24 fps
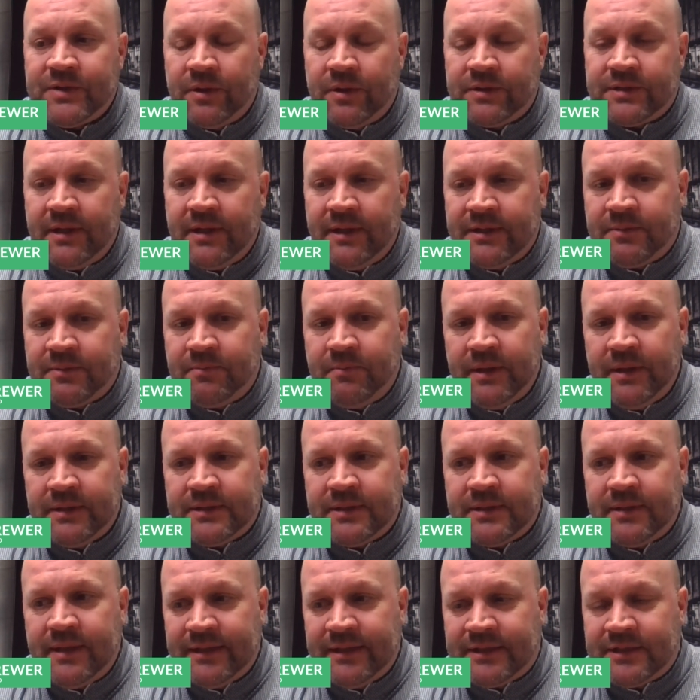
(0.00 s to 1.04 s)
So
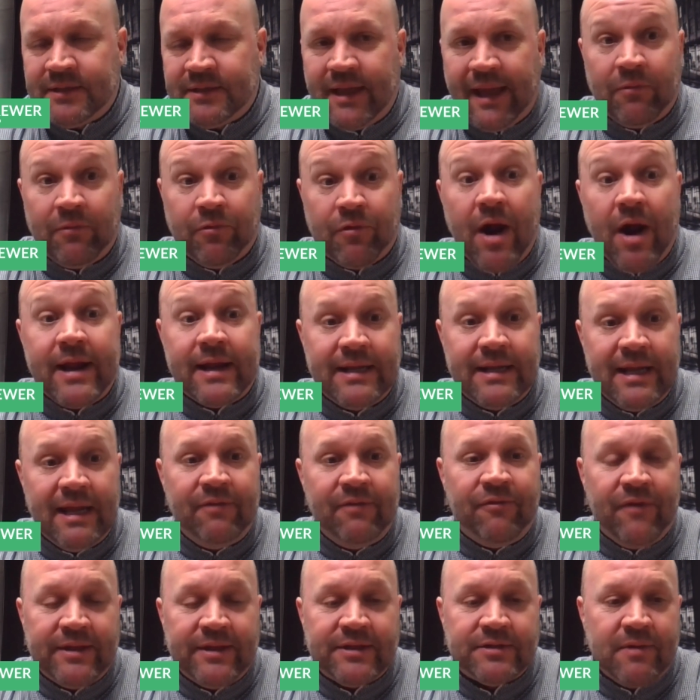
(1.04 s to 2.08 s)
it's like running
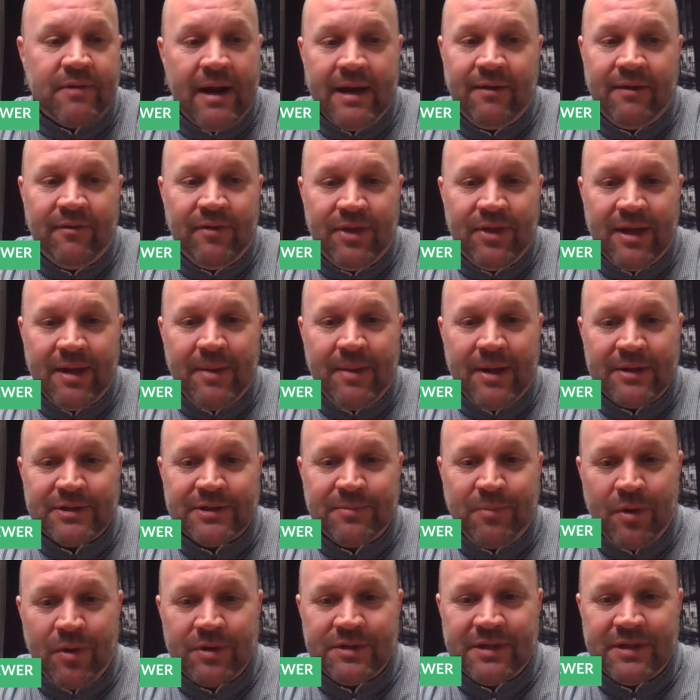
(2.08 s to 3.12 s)
defense, right? And if you think
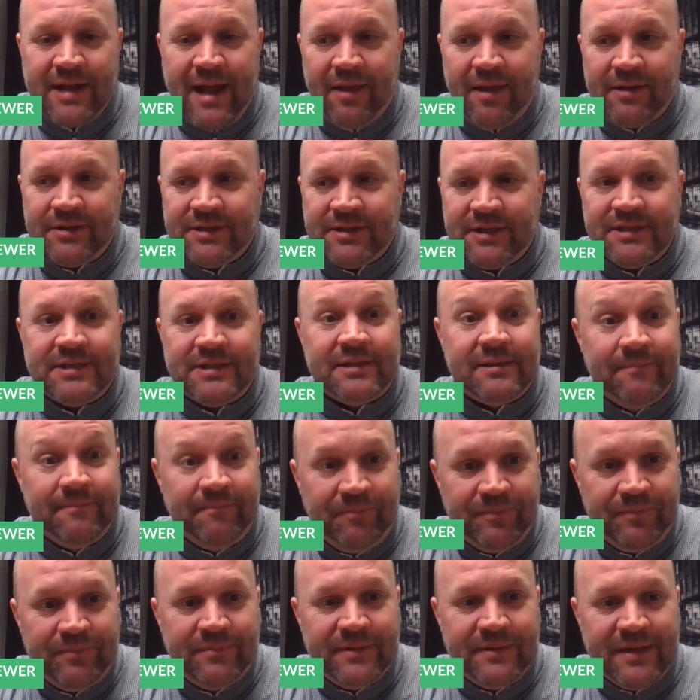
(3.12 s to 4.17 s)
about sports analogies,
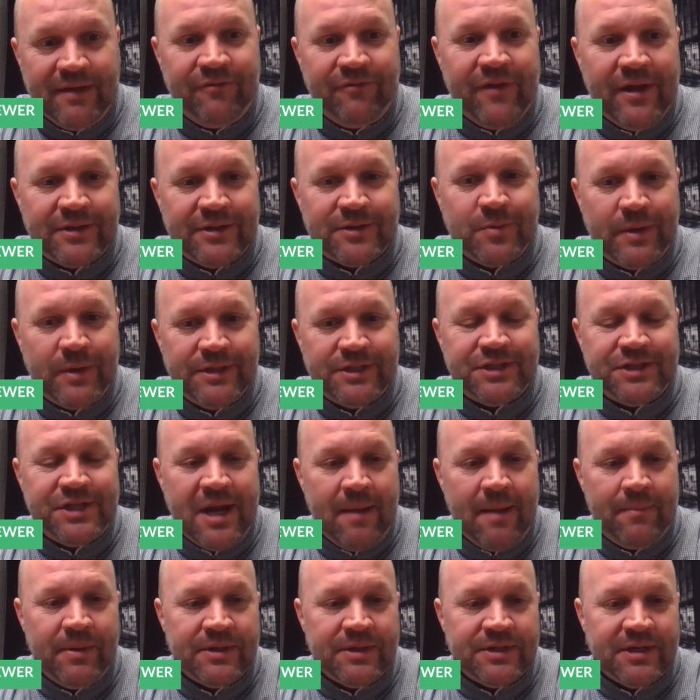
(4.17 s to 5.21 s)
defense wins
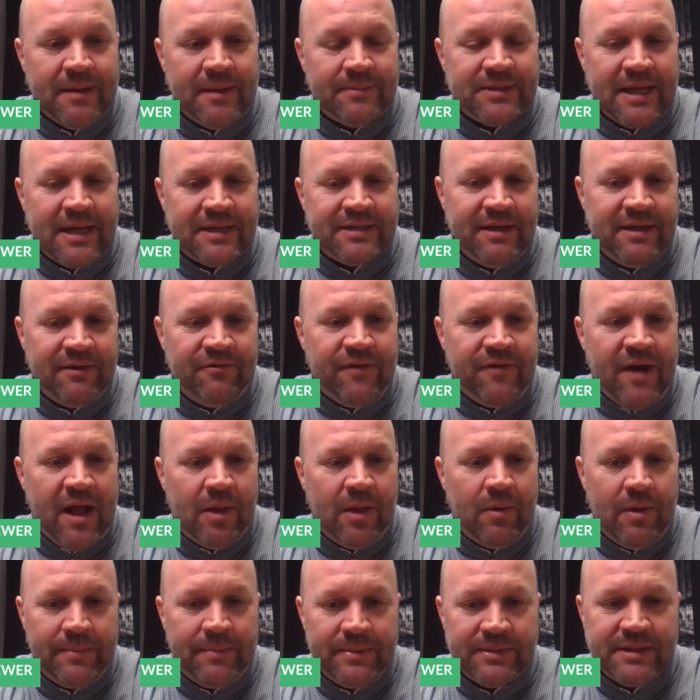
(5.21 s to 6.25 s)
championships. I see
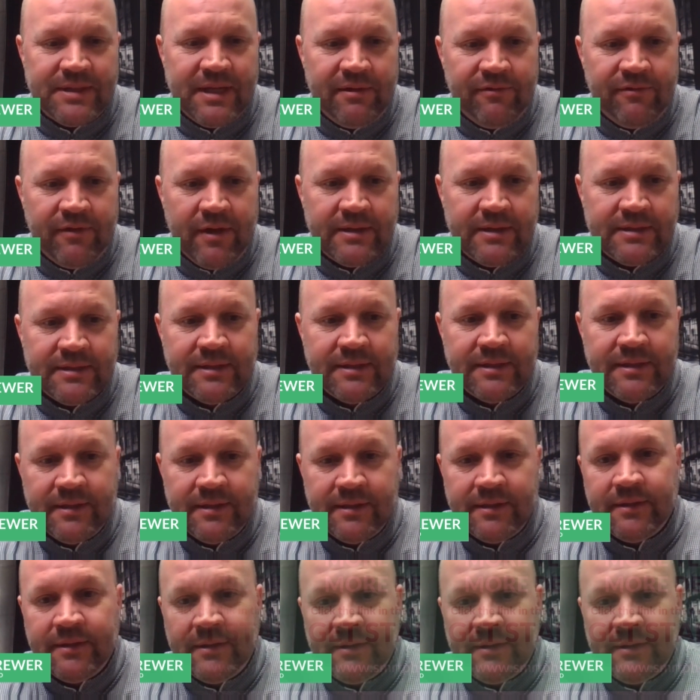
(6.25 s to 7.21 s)
follow-up as defense.